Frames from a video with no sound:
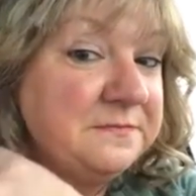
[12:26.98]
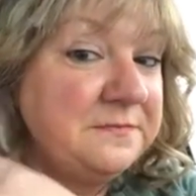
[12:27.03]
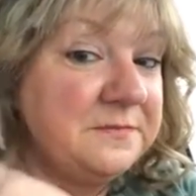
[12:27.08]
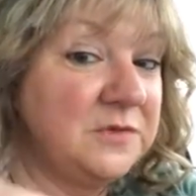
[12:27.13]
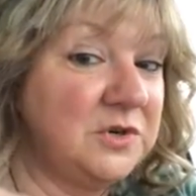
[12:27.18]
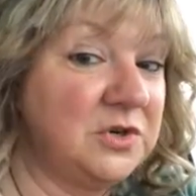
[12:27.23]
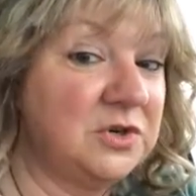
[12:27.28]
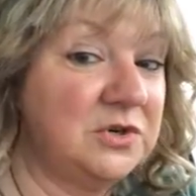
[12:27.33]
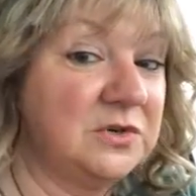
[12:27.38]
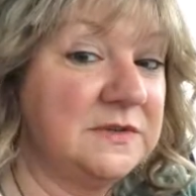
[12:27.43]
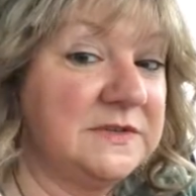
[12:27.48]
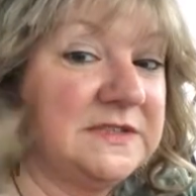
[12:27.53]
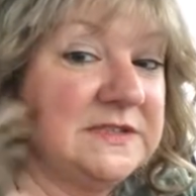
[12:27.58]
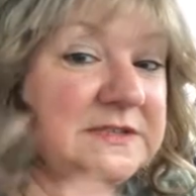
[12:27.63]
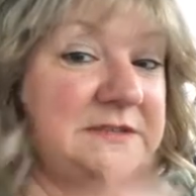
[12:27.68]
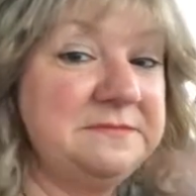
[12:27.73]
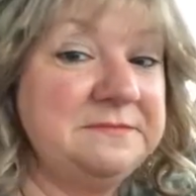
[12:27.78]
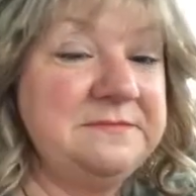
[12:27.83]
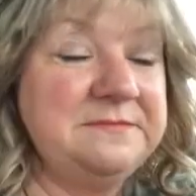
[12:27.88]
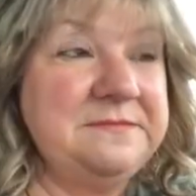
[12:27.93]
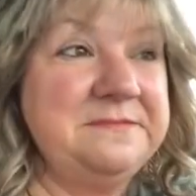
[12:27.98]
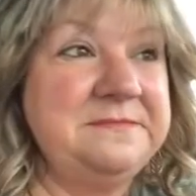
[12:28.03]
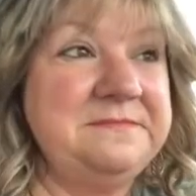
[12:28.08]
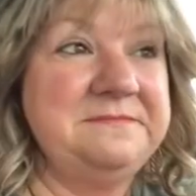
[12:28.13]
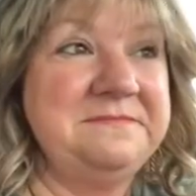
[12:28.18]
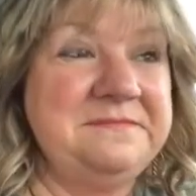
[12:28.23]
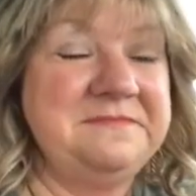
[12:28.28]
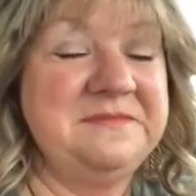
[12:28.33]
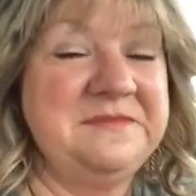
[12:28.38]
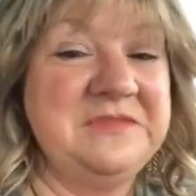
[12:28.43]
curls it.
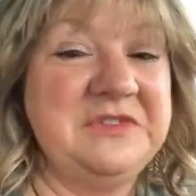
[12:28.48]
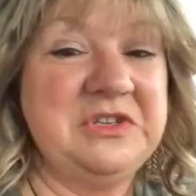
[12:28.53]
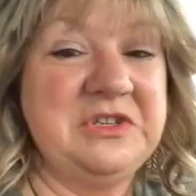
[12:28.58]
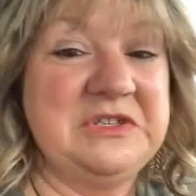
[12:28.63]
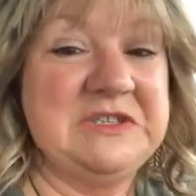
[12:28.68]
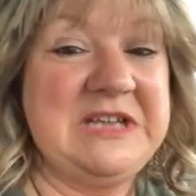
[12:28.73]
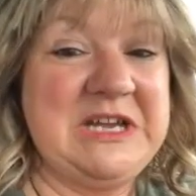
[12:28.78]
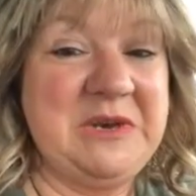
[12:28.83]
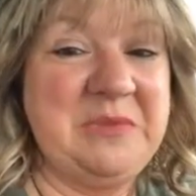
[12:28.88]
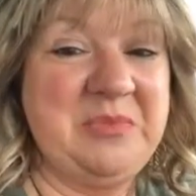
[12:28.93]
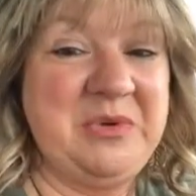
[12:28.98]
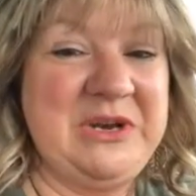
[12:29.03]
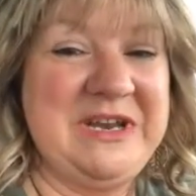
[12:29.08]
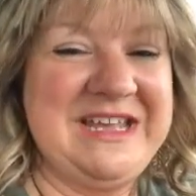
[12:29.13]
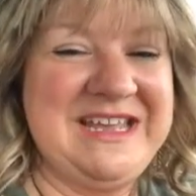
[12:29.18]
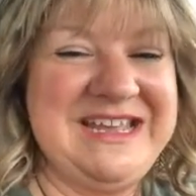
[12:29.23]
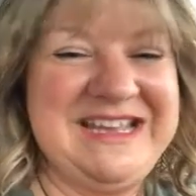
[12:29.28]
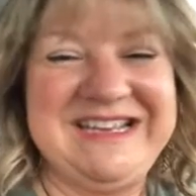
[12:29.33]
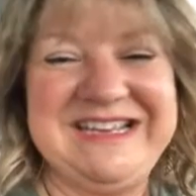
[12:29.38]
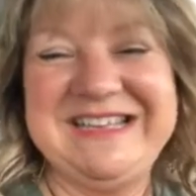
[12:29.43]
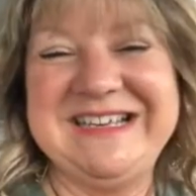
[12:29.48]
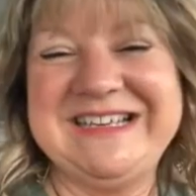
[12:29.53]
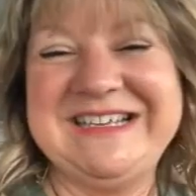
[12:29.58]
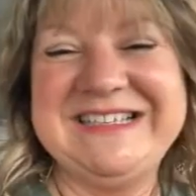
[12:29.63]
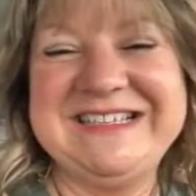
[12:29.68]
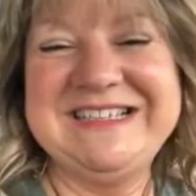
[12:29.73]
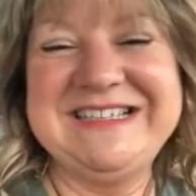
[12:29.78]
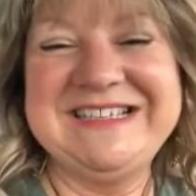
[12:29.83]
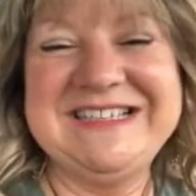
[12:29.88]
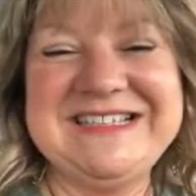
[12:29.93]
Looks kind of pretty.
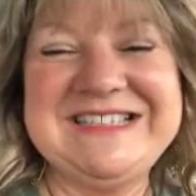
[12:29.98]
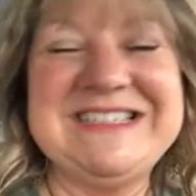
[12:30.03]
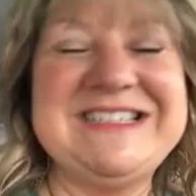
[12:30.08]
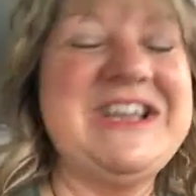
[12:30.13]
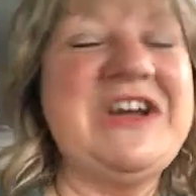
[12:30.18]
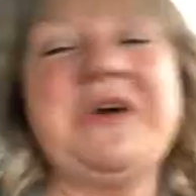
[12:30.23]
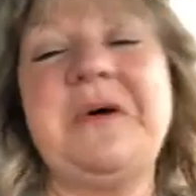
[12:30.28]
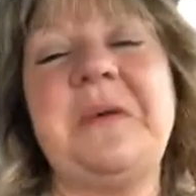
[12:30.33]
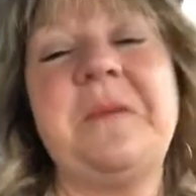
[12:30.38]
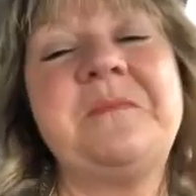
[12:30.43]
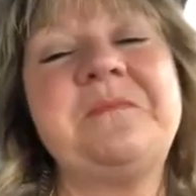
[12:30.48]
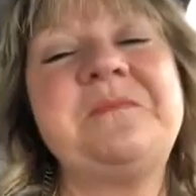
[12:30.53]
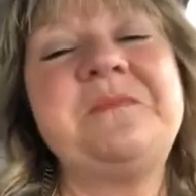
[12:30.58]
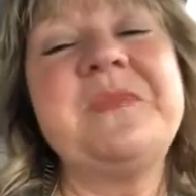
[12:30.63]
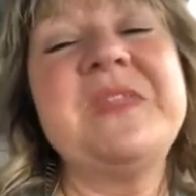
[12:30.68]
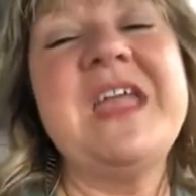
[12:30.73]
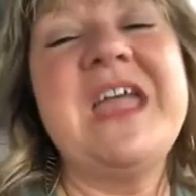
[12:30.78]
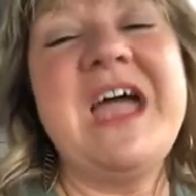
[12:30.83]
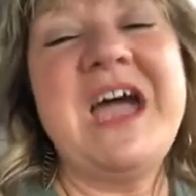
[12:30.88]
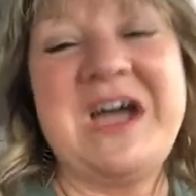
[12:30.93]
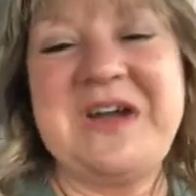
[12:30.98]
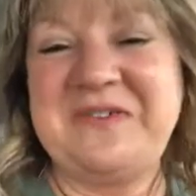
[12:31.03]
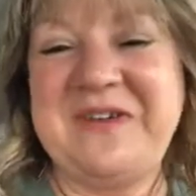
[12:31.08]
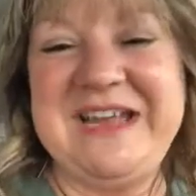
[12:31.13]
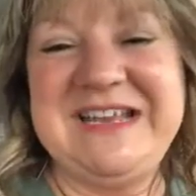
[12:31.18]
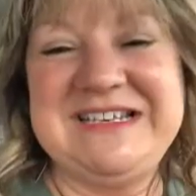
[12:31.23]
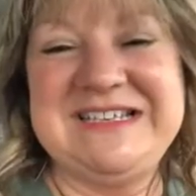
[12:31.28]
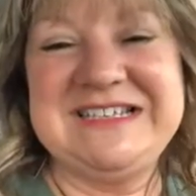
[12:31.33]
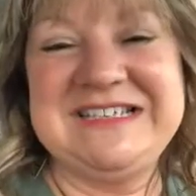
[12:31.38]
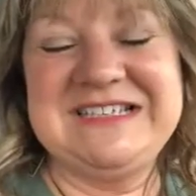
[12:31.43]
So, all
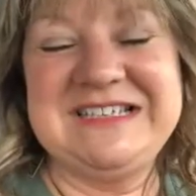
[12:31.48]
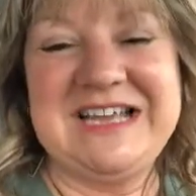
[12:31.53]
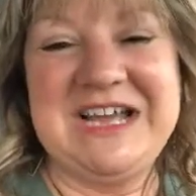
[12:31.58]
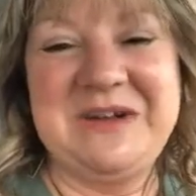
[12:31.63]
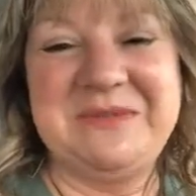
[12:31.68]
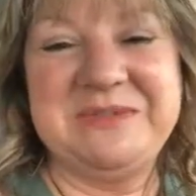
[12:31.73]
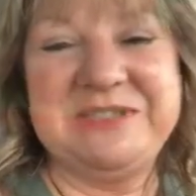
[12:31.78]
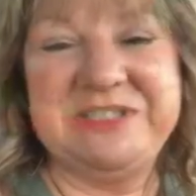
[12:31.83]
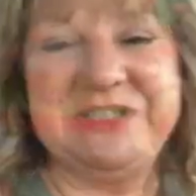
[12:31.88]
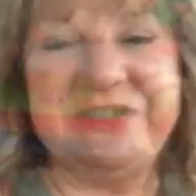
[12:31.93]
right. I will see